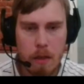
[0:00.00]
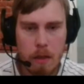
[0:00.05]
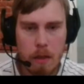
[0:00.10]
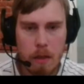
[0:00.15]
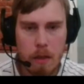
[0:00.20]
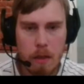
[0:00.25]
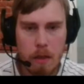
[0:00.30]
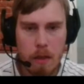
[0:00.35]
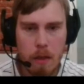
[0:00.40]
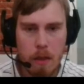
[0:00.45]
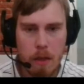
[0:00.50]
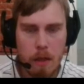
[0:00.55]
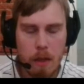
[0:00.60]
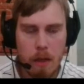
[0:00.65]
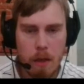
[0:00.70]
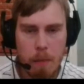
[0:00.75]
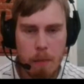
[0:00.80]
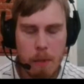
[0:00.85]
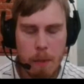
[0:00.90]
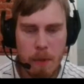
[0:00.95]

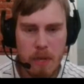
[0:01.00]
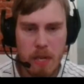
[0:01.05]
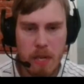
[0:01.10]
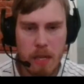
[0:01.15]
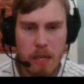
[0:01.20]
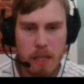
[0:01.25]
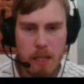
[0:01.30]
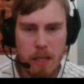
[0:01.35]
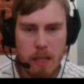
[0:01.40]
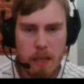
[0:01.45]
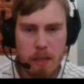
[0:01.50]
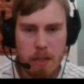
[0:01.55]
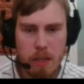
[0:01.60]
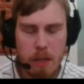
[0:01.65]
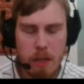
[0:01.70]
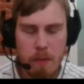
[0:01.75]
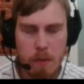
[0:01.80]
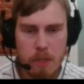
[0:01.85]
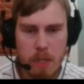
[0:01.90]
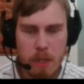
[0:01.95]
Maybe knight d3
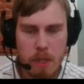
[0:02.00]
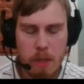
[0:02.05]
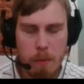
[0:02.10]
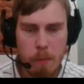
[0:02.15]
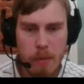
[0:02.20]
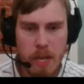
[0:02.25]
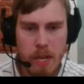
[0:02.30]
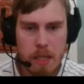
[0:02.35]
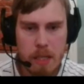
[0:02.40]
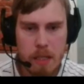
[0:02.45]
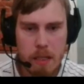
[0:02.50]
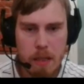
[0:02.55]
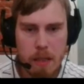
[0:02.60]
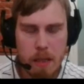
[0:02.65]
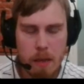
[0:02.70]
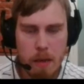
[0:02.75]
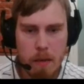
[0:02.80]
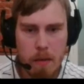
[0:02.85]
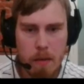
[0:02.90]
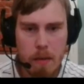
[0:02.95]
wasn't the best.
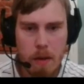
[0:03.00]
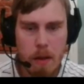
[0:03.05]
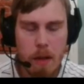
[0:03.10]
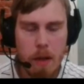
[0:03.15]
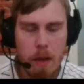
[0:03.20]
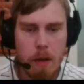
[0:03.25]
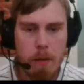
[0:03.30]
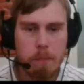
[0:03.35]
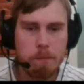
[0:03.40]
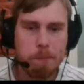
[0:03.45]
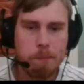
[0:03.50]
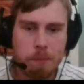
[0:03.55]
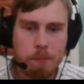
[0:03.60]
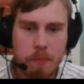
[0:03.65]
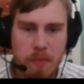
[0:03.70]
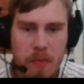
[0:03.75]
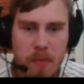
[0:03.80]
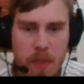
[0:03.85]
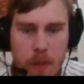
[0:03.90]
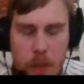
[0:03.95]

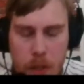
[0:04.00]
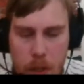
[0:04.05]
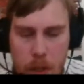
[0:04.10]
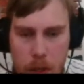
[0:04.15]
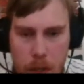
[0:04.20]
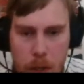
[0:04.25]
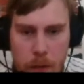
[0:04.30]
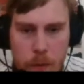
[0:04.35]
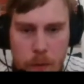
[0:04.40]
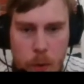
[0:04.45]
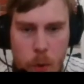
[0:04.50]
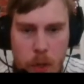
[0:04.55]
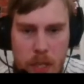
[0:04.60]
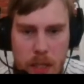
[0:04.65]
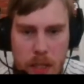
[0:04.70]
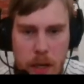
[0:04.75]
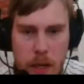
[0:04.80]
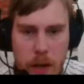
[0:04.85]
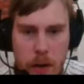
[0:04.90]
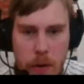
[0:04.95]
If you look at
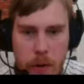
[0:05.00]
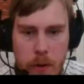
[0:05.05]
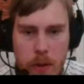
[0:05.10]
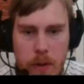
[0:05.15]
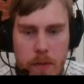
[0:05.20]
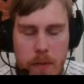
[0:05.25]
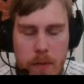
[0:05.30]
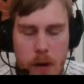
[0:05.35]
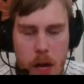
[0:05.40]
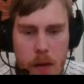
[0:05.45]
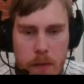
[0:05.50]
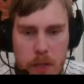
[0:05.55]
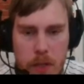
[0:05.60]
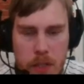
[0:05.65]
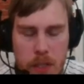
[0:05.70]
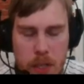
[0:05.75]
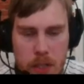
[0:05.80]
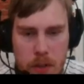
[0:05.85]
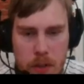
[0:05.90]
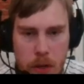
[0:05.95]
the knight on e5, it's
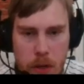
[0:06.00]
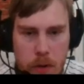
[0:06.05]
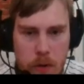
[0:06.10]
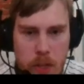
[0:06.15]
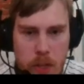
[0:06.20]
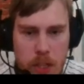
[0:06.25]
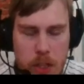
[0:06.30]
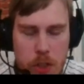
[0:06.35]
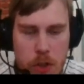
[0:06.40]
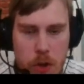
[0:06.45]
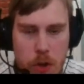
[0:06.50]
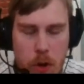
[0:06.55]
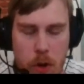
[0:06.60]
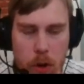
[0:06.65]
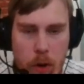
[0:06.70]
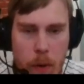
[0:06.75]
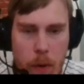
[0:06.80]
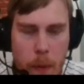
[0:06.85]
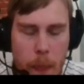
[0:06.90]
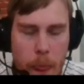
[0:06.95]
actually really strong,
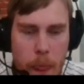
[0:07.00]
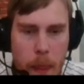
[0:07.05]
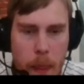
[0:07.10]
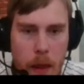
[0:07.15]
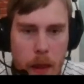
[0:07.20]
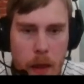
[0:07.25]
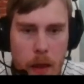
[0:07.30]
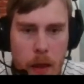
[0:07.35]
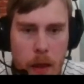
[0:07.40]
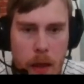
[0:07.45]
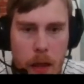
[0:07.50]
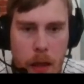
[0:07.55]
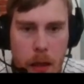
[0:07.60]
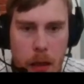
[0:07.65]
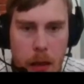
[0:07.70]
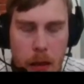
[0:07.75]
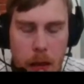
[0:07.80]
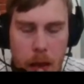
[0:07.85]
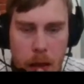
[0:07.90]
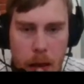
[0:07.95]

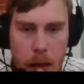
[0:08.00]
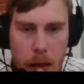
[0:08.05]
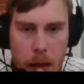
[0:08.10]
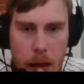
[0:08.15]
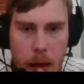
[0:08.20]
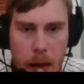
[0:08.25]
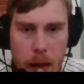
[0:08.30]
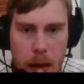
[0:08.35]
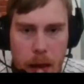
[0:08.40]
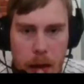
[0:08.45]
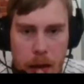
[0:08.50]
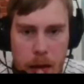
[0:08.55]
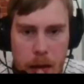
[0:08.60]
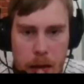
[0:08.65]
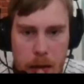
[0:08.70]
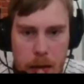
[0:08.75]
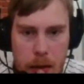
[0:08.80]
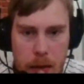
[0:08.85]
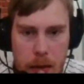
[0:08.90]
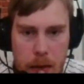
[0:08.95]
and
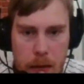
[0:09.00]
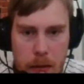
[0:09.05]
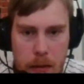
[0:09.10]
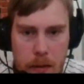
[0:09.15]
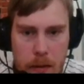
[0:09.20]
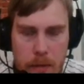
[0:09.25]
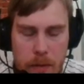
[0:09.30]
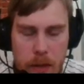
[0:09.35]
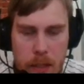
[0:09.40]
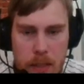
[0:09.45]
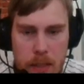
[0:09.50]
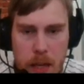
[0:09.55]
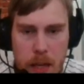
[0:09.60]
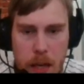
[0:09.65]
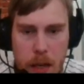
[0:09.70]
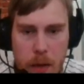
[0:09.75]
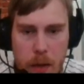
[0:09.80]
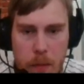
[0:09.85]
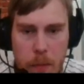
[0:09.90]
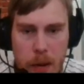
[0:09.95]
it feels
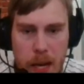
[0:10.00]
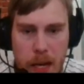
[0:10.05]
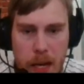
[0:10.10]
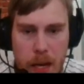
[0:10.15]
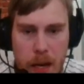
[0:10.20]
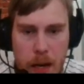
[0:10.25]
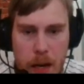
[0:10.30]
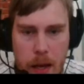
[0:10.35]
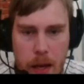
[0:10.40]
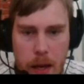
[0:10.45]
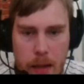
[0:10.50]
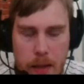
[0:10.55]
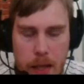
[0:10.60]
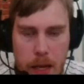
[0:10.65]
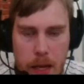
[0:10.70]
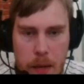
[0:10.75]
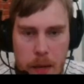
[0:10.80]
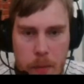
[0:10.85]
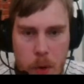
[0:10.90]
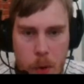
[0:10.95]
like black can at
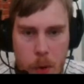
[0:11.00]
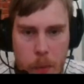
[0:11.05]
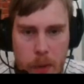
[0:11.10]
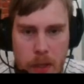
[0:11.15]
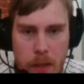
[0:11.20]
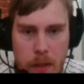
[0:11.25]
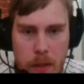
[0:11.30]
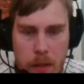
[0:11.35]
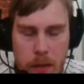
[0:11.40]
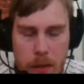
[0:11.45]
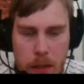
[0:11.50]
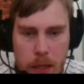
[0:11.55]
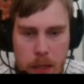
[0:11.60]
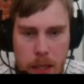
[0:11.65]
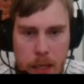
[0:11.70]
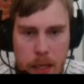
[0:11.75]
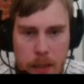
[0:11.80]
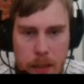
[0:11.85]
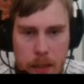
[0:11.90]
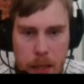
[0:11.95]
any moment he
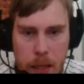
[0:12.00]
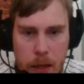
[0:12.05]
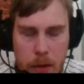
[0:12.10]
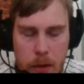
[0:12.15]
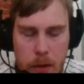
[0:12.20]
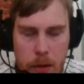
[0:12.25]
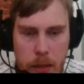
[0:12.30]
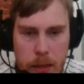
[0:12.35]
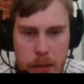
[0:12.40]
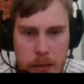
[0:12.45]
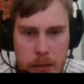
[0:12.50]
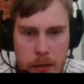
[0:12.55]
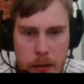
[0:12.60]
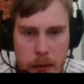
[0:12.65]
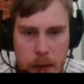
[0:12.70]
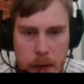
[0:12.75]
can take on d3.